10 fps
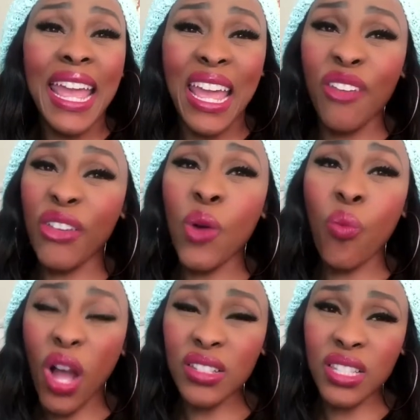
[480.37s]
if he
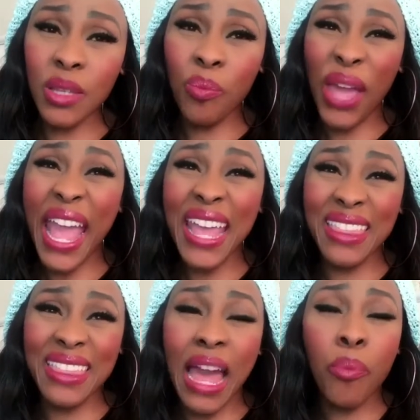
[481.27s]
wants to
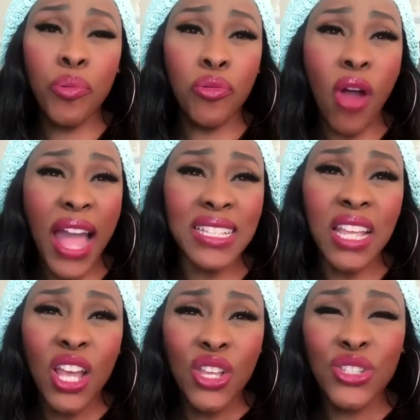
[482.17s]
pay that price.
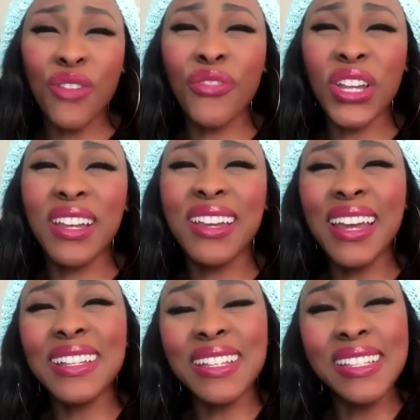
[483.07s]
So for
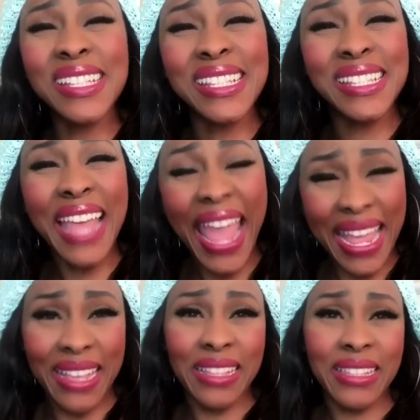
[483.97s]
goodness
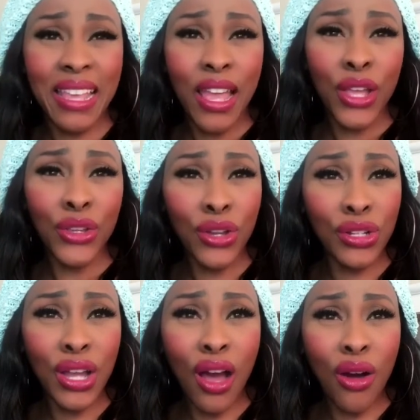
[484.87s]
sakes,
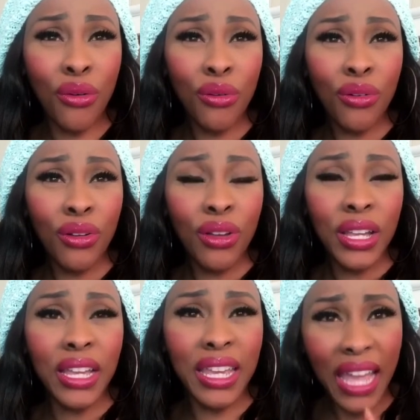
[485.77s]
you know,
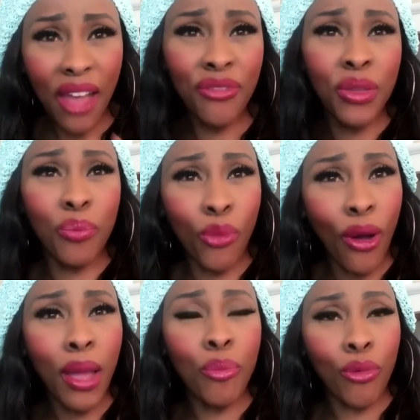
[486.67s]
give the
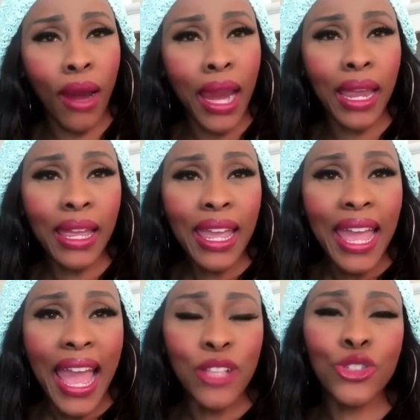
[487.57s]
boy a break.
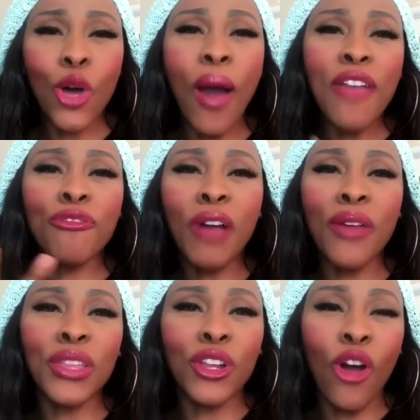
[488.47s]
And so I
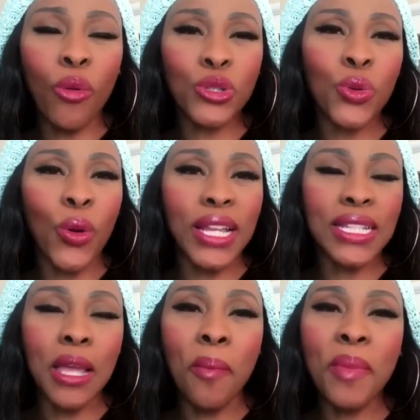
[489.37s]
felt that God was
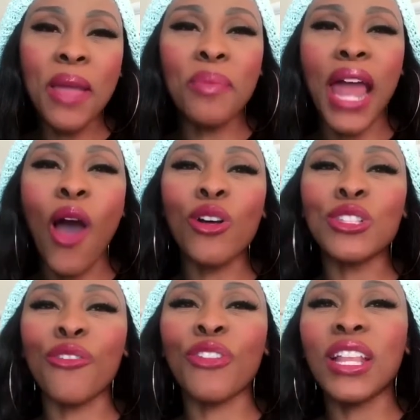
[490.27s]
talking to me, but I
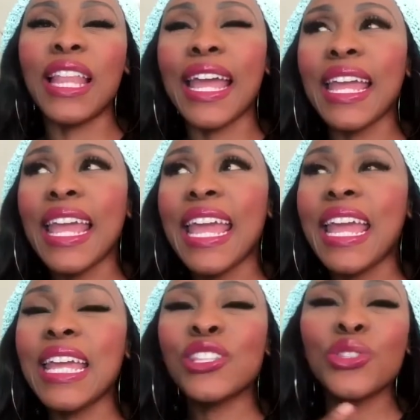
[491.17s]
also feel like
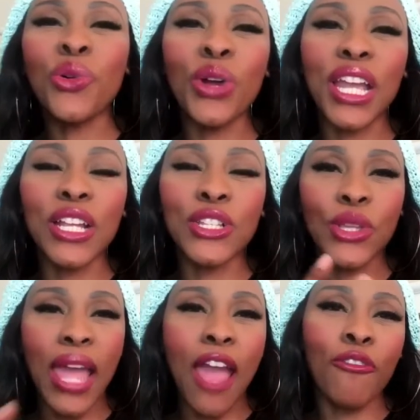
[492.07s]
he's talking
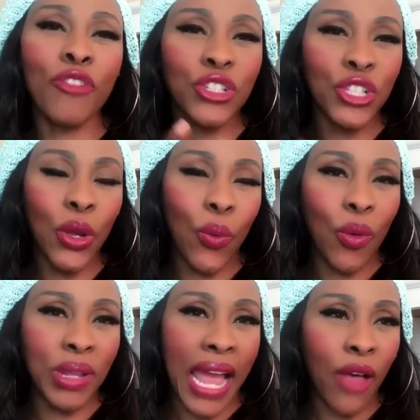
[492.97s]
to every single
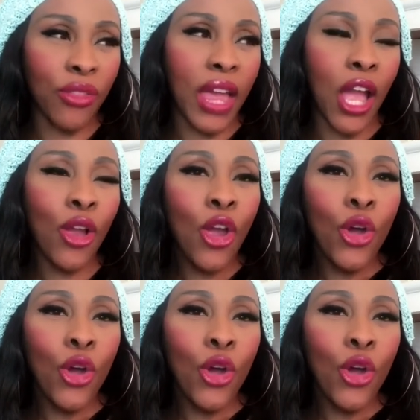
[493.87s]
woman out there